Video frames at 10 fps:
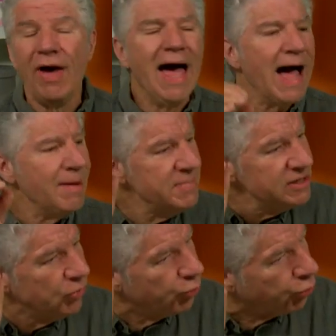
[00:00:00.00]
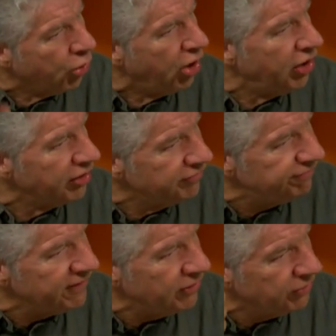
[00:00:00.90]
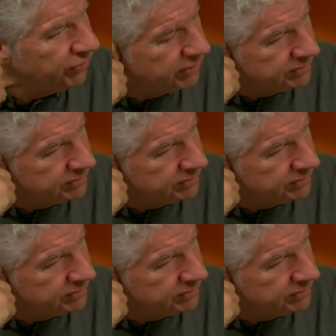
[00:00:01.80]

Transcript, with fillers: I'm in the wrong field.